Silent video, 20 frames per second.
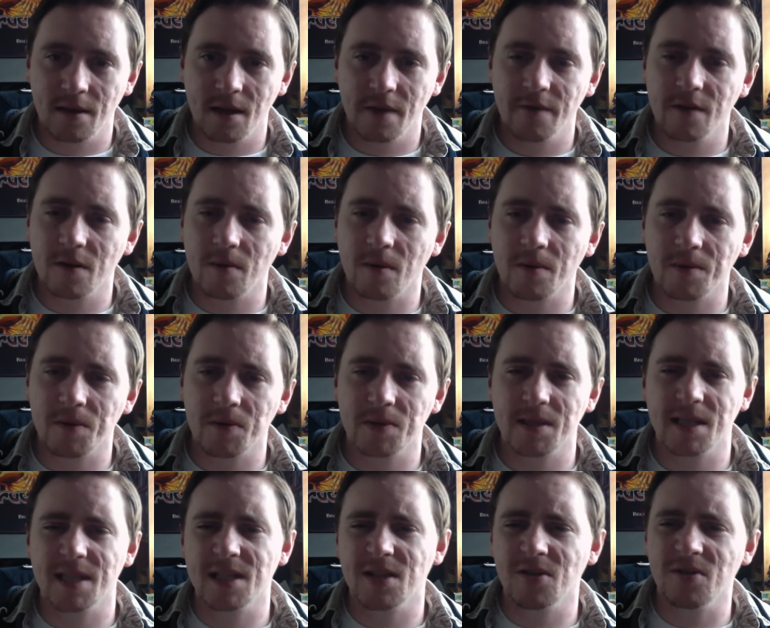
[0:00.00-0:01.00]
If you come up to
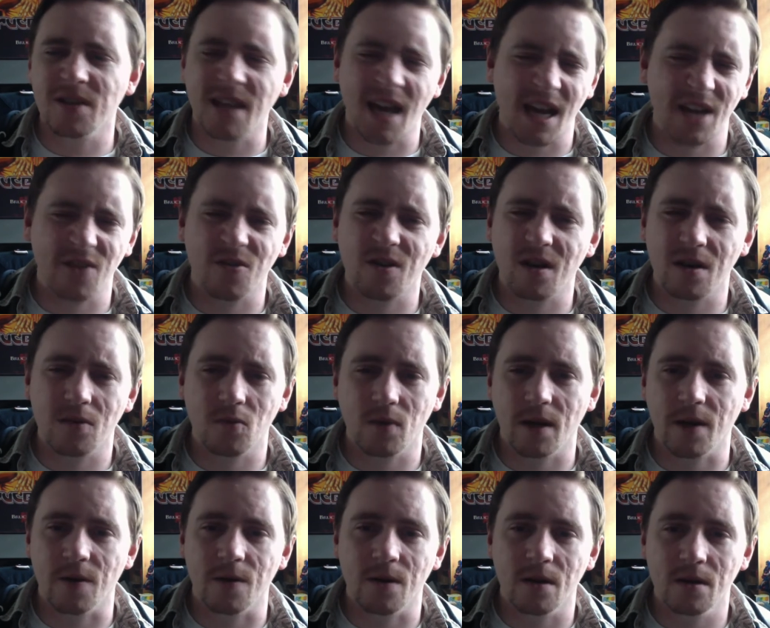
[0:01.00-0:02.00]
say, dude, yeah, you're kind of
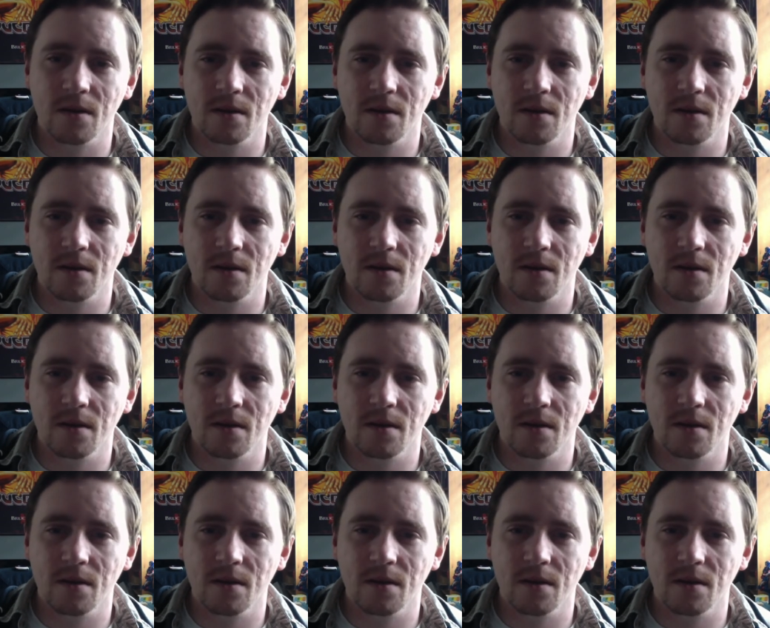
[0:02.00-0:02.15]
weird.